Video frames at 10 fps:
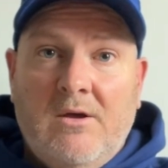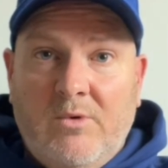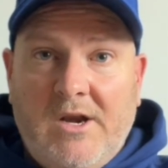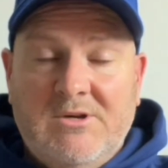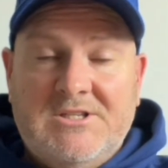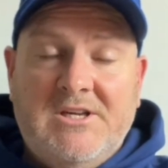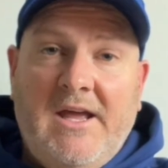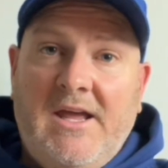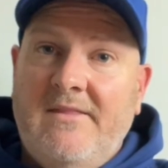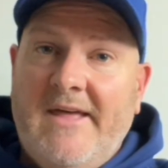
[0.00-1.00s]
When he was
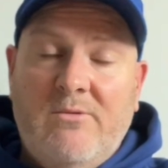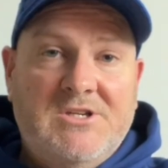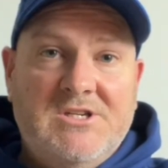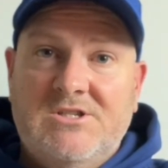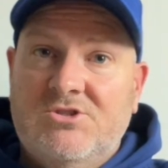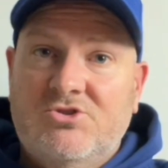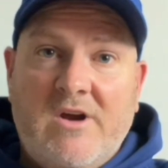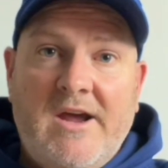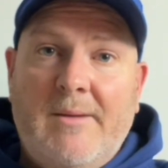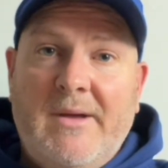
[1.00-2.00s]
kicking, they were just
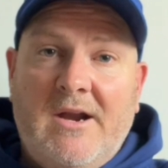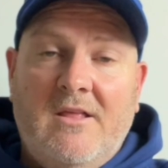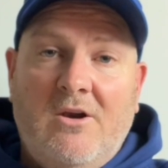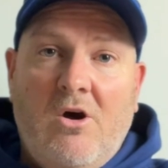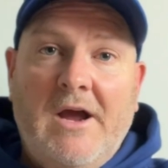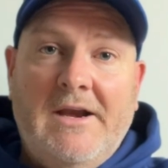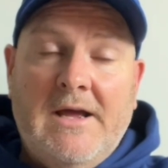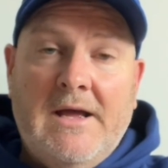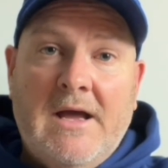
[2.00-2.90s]
straight up out of the line.